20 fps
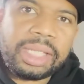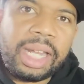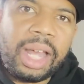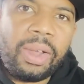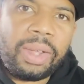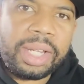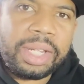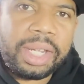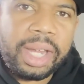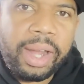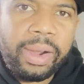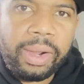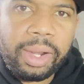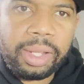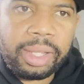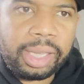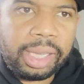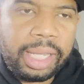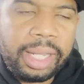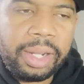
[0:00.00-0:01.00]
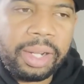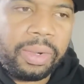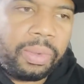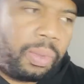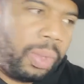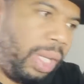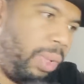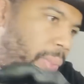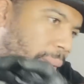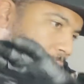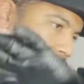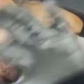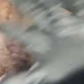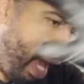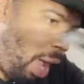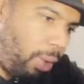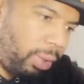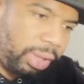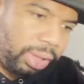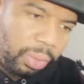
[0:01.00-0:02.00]
and Alcantara cleaner. We
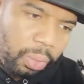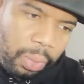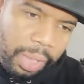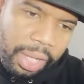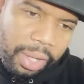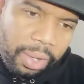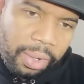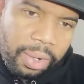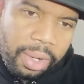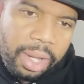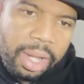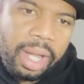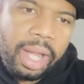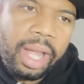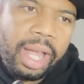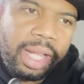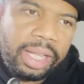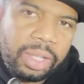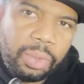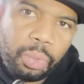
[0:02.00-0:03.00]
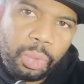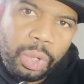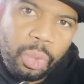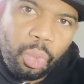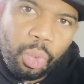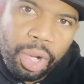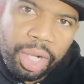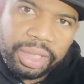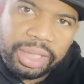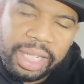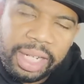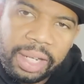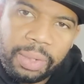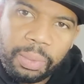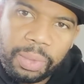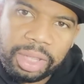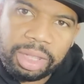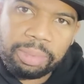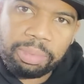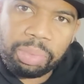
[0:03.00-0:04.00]
doused the wheel and then we worked it in
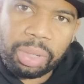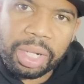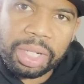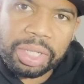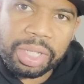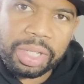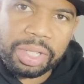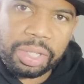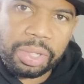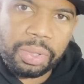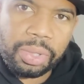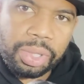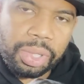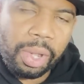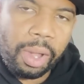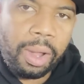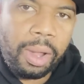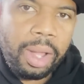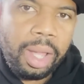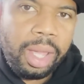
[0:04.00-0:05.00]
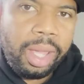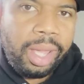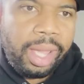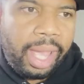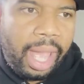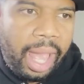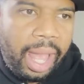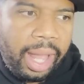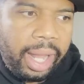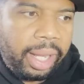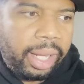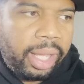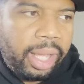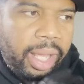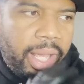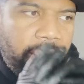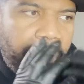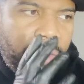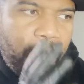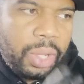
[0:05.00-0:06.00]
with the brushes you saw. And
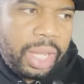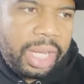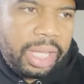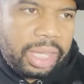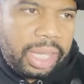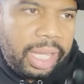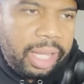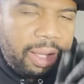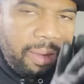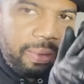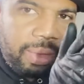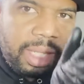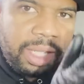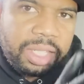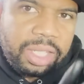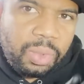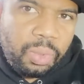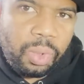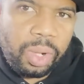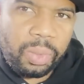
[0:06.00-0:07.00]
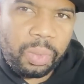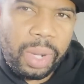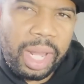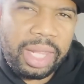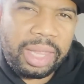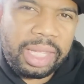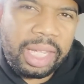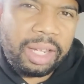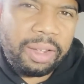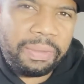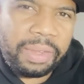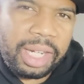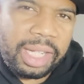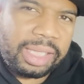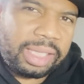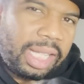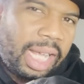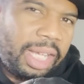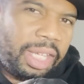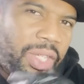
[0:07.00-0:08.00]
if you can think of this in one way, think of it
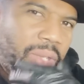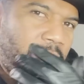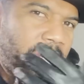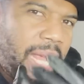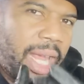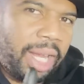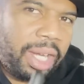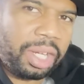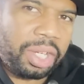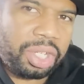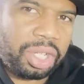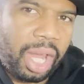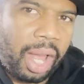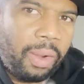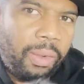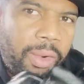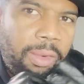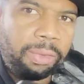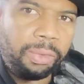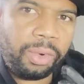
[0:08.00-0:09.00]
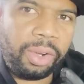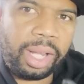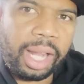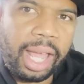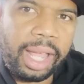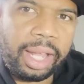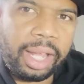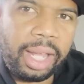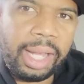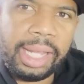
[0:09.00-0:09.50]
as like you taking a shower for like